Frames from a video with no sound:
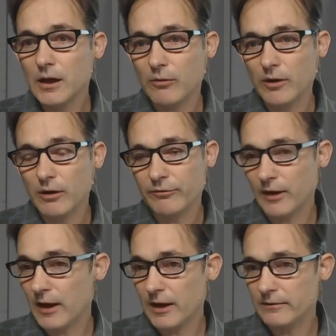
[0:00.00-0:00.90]
we'll
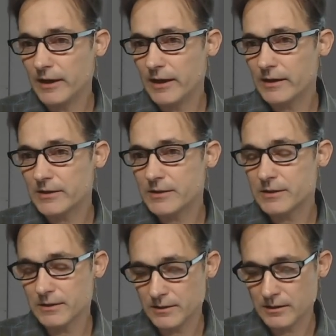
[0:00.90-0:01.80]
find that
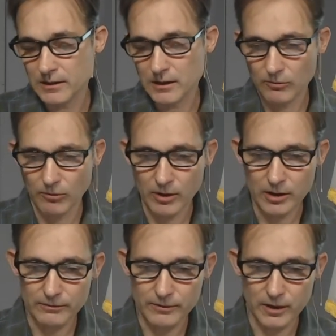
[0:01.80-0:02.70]
one
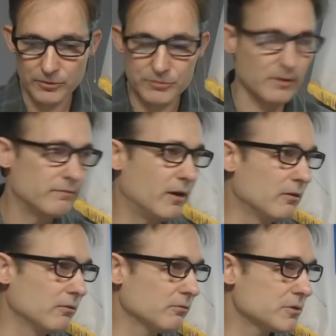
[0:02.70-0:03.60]
of those
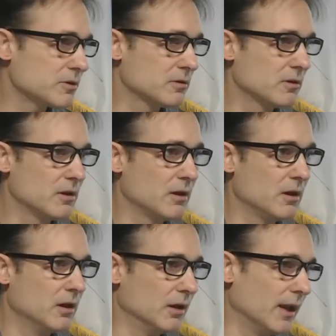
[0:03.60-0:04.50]
revolts
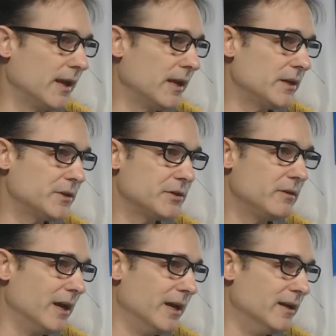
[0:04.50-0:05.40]
led
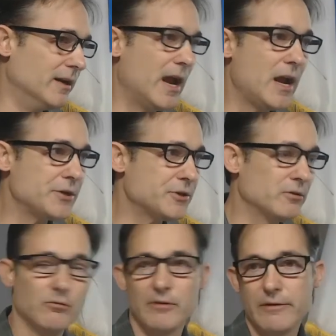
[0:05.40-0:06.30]
to a
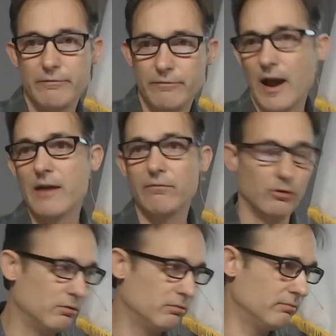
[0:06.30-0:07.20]
national
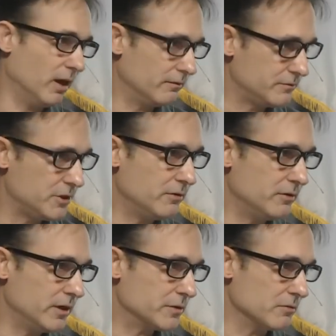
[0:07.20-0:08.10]
revival of
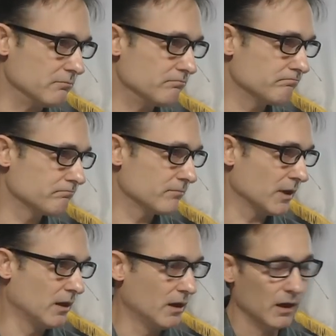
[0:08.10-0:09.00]
Judaism
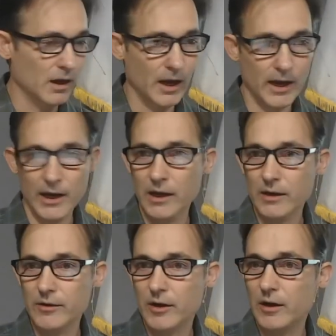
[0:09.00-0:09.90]

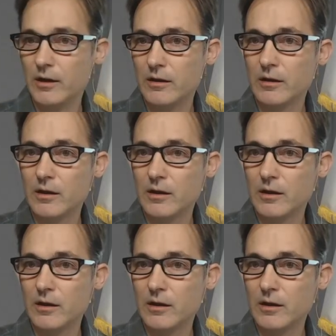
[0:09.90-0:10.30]
and the